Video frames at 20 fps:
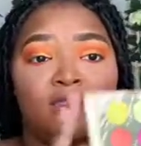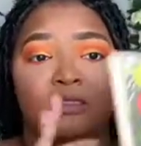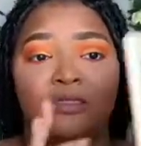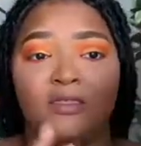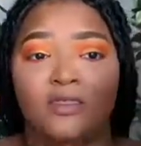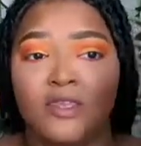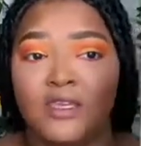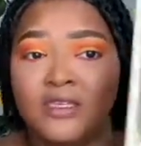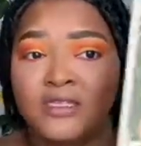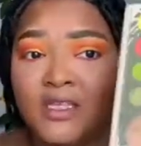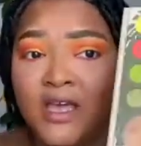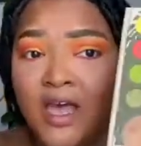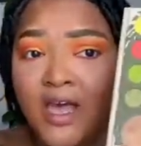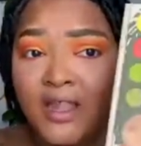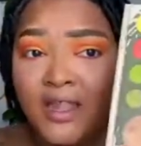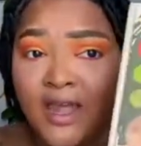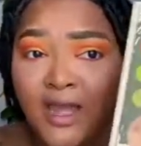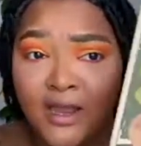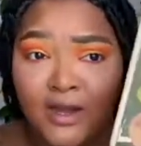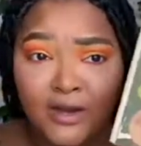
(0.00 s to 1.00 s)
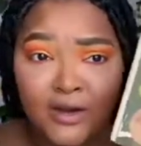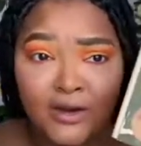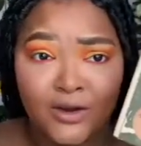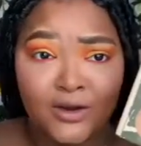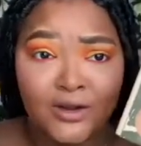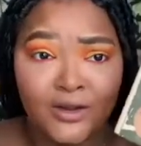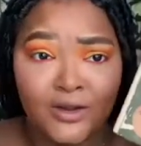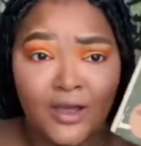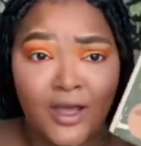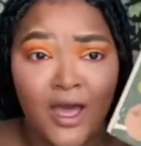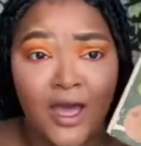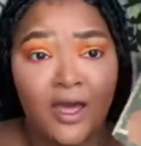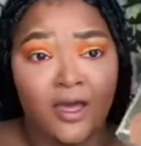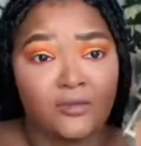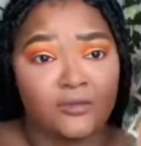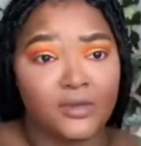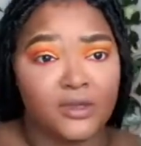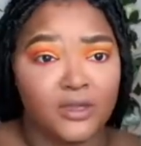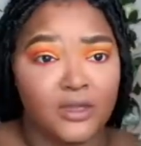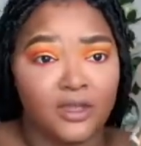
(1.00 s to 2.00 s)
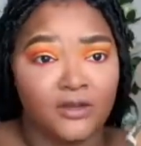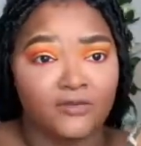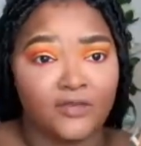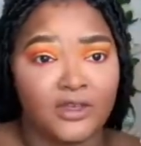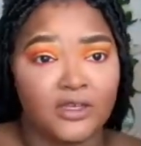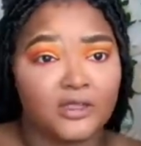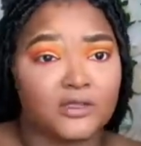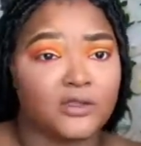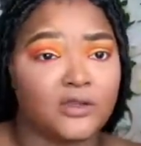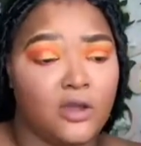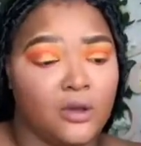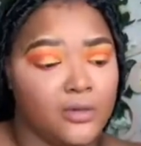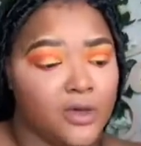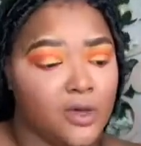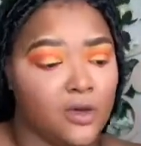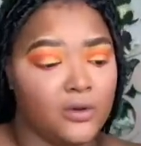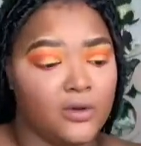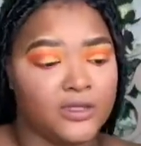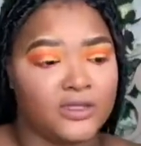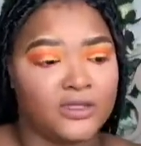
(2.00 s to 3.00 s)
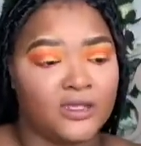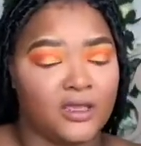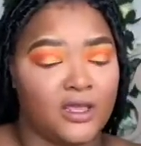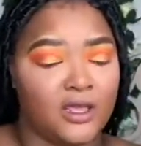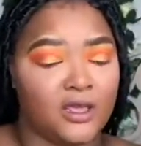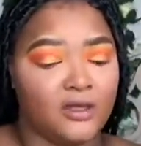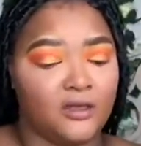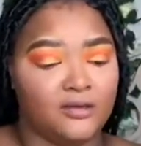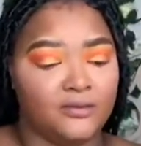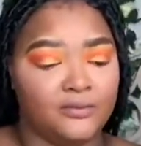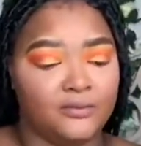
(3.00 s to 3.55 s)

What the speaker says: This highlighter, I have been loving, so I'm gonna go into that.